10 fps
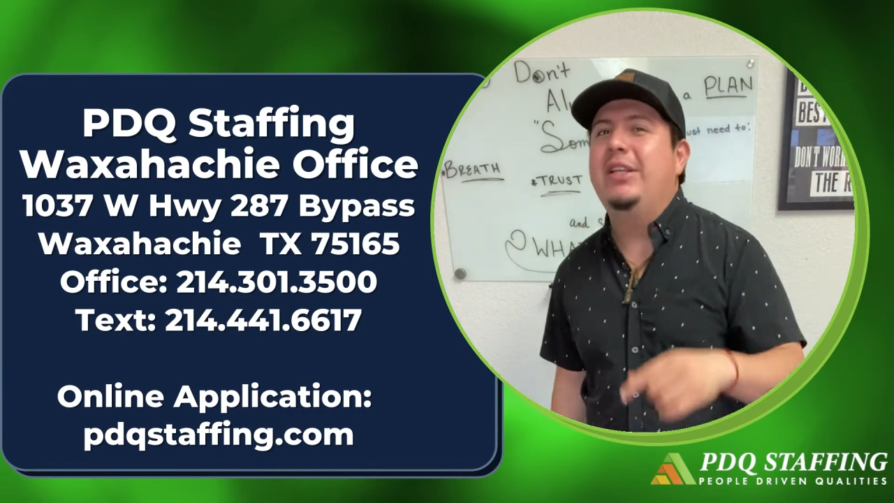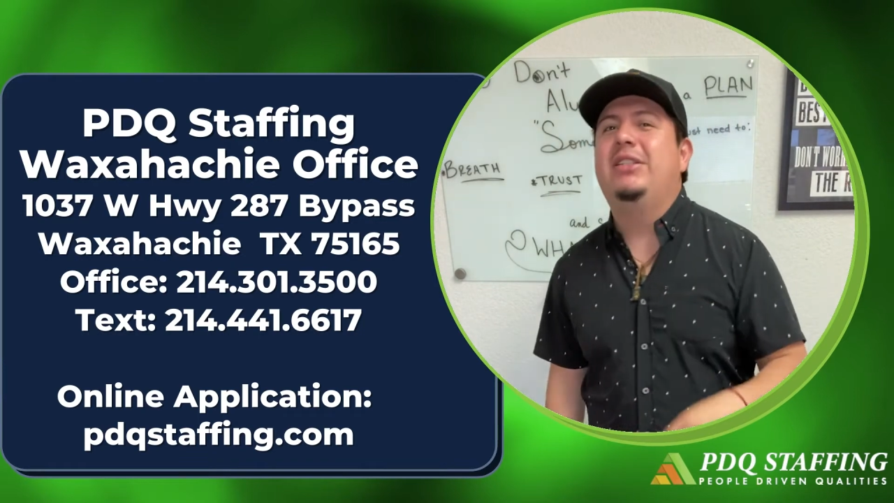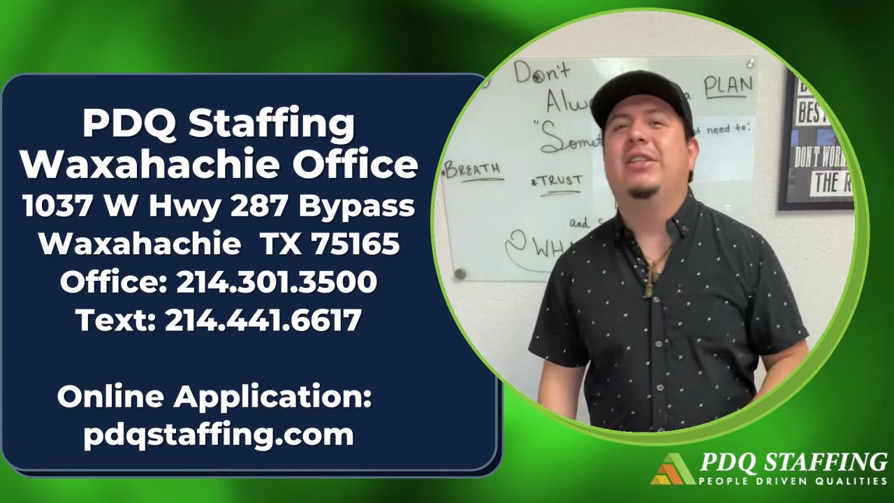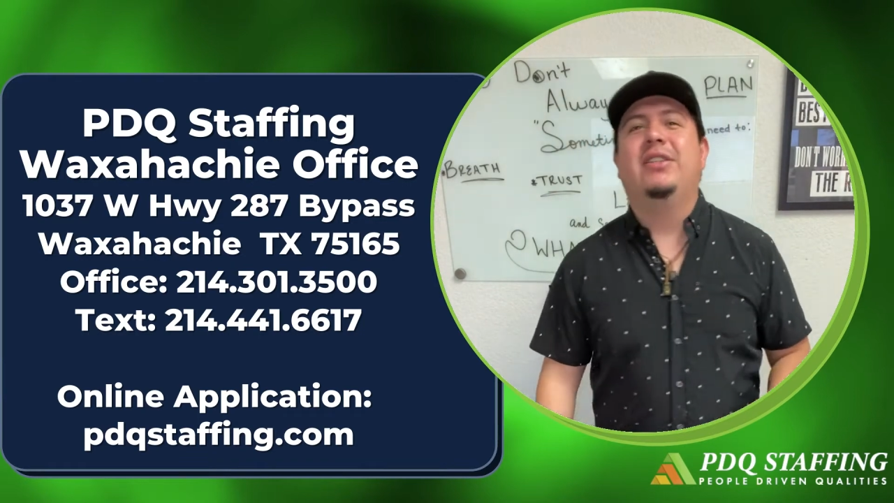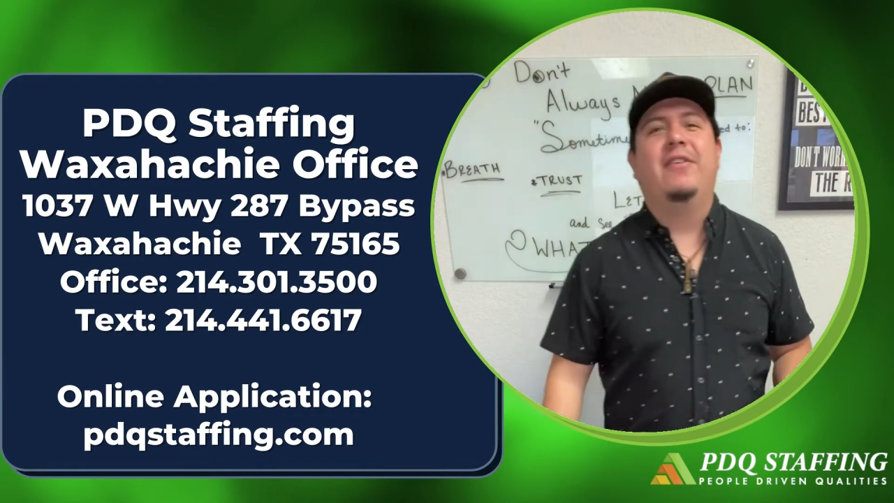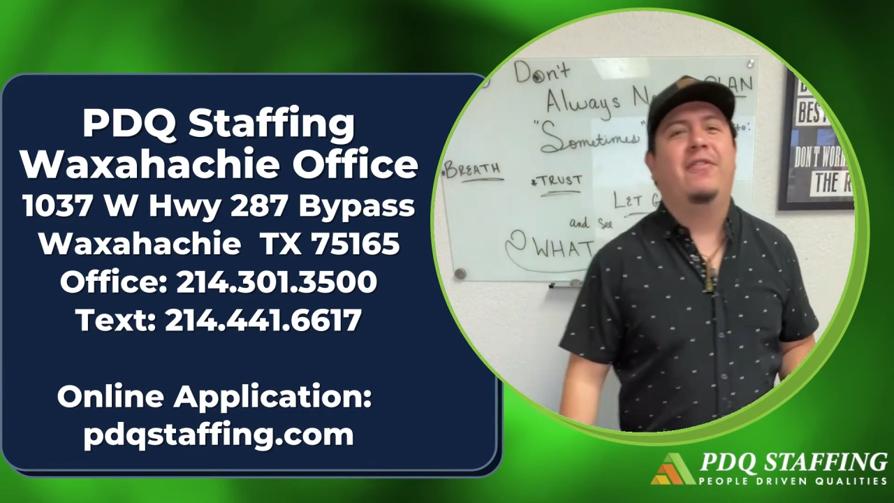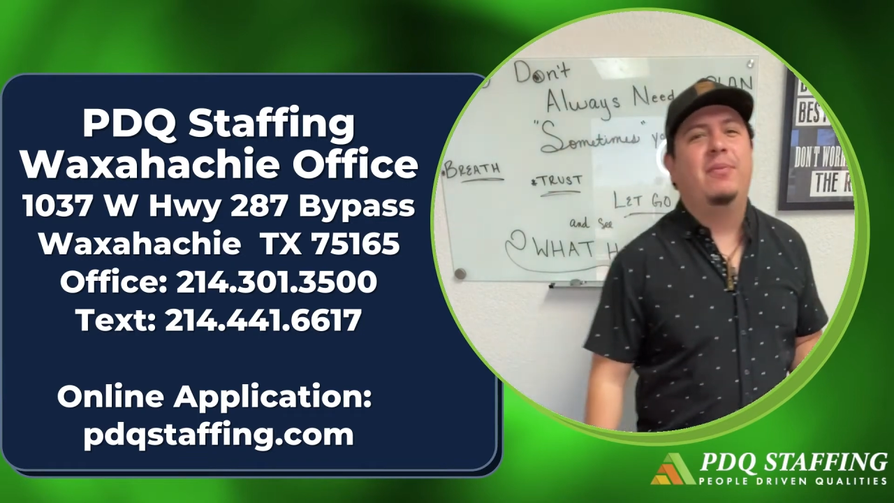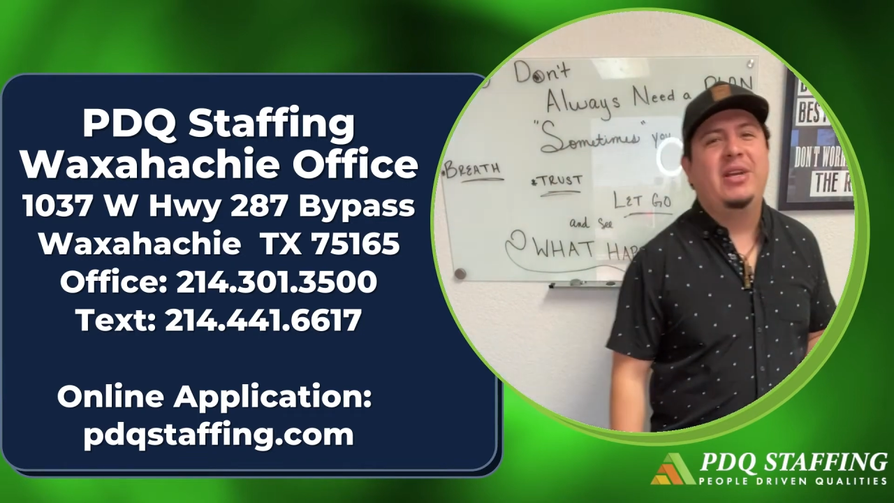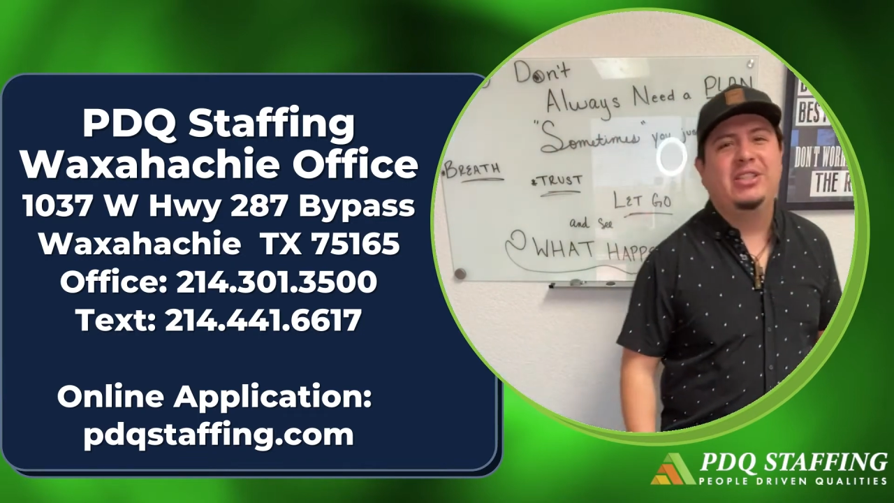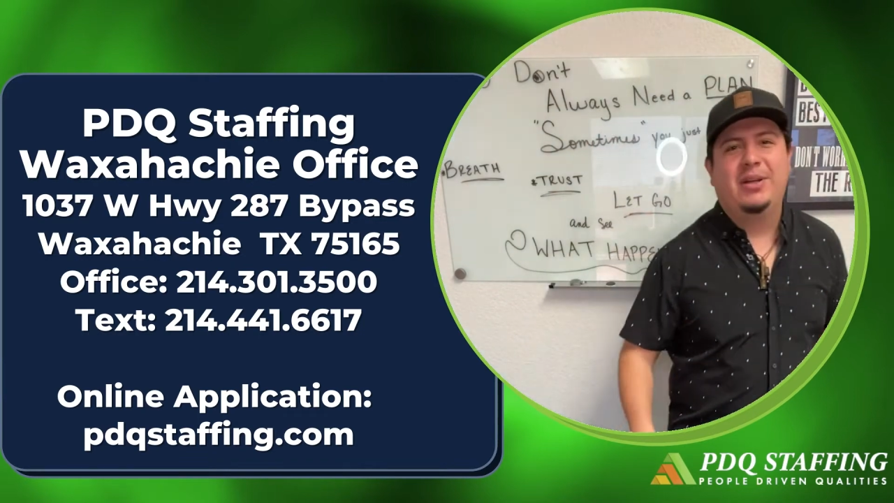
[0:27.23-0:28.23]
details and
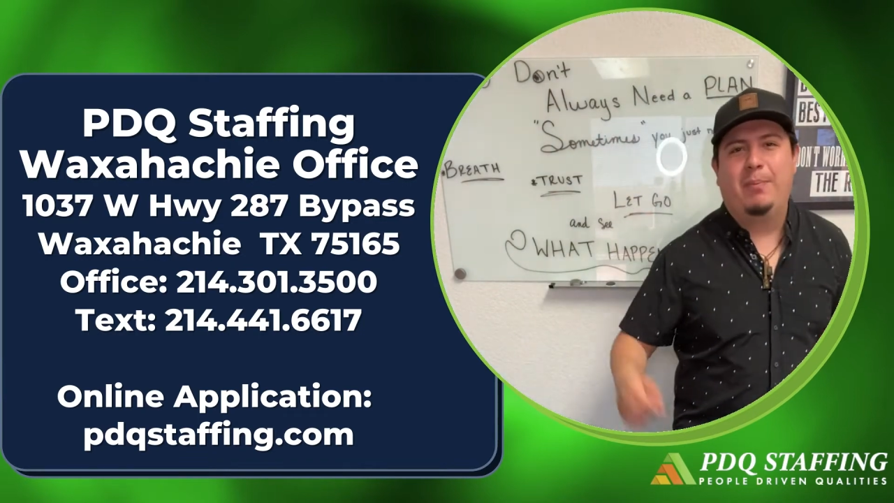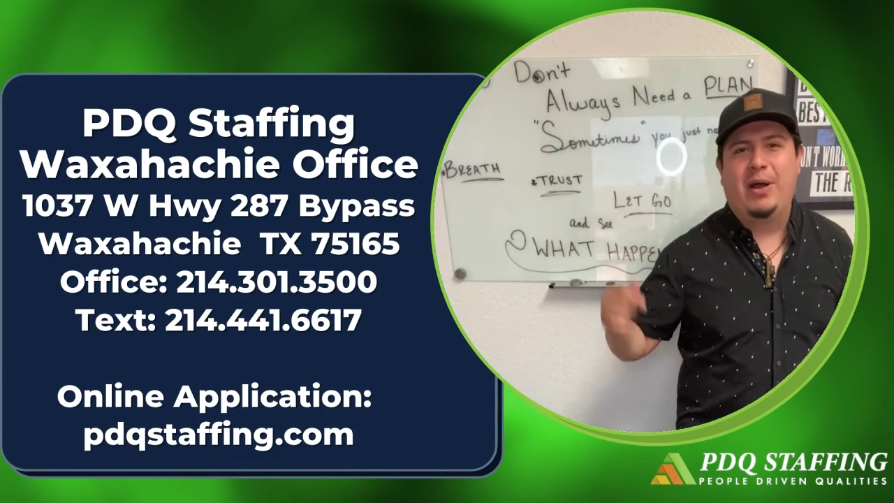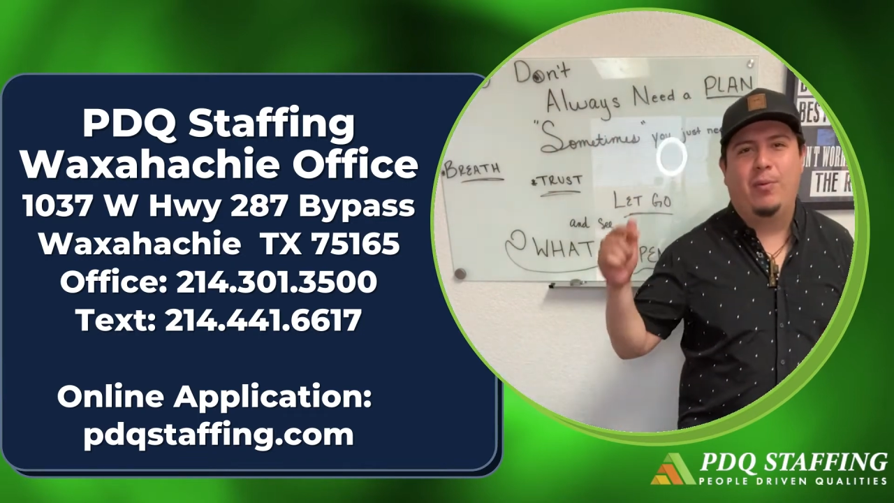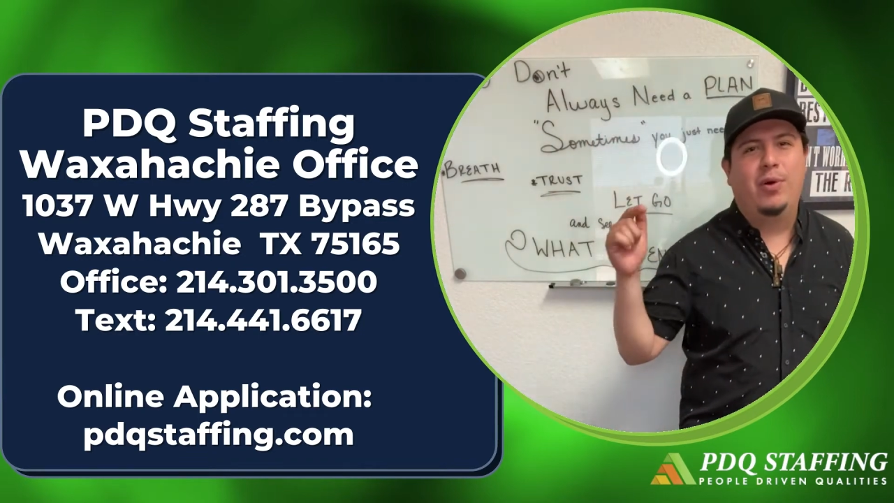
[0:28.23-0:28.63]
information about